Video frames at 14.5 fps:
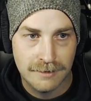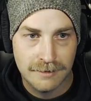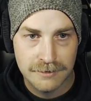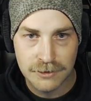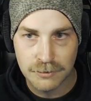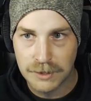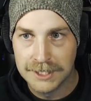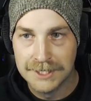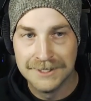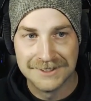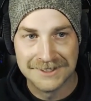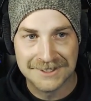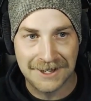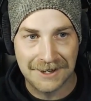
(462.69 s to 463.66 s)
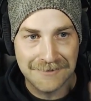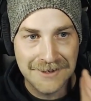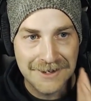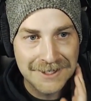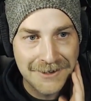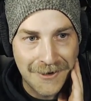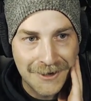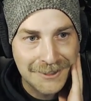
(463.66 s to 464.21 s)
Sweden's like
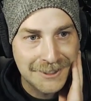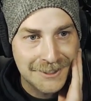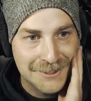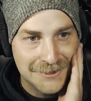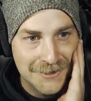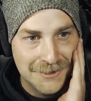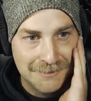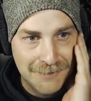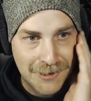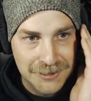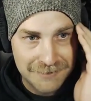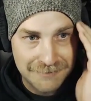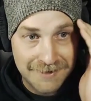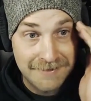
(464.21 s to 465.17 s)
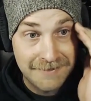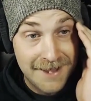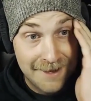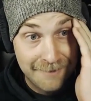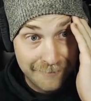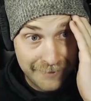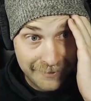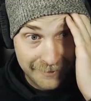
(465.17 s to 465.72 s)
fucking Arctic Circle, most of it,
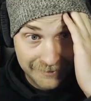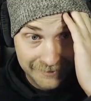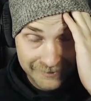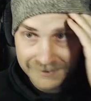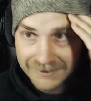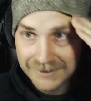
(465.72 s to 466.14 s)
and Finland.